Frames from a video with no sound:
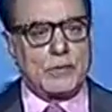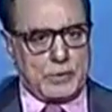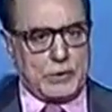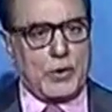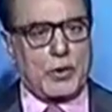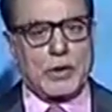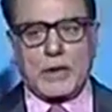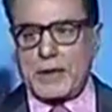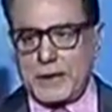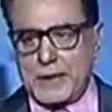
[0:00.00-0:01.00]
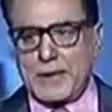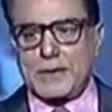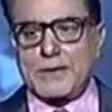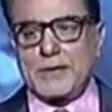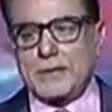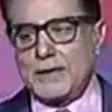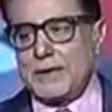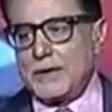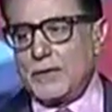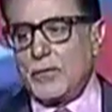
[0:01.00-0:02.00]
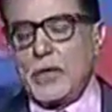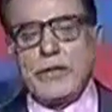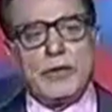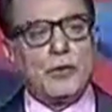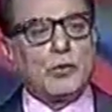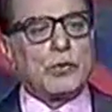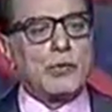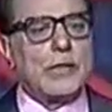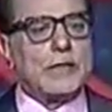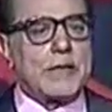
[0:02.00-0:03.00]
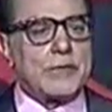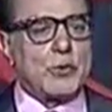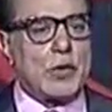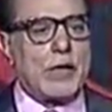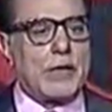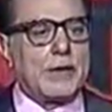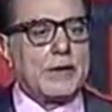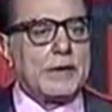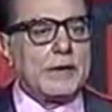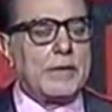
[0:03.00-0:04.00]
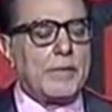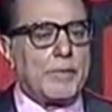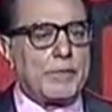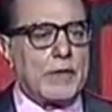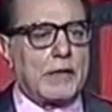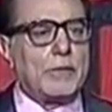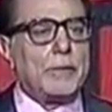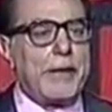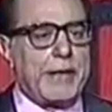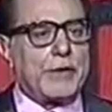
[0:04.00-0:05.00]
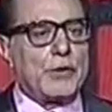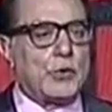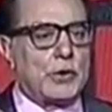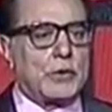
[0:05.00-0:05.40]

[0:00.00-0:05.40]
inaugural address, when new students have joined, that we make you a